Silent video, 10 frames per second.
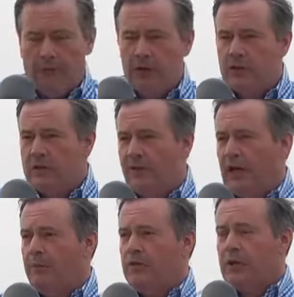recent
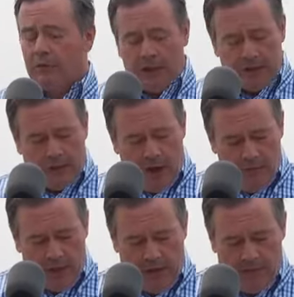developments I would like to
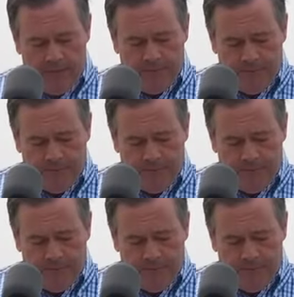comment on.